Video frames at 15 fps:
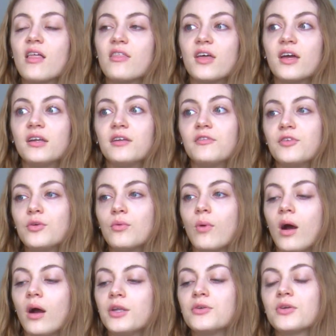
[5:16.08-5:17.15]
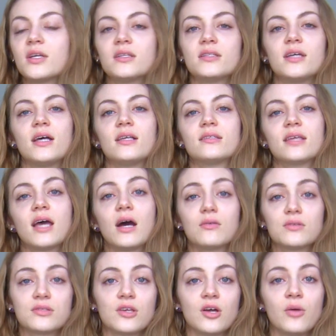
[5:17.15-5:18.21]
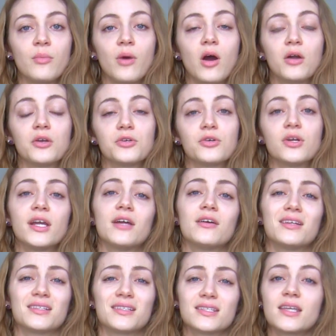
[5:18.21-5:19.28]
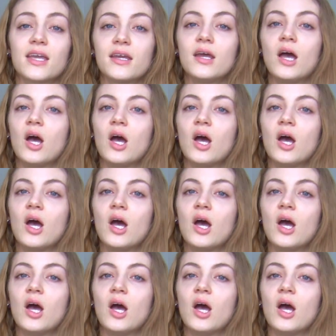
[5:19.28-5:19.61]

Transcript: then if you want, you can test out some on your hair and skin.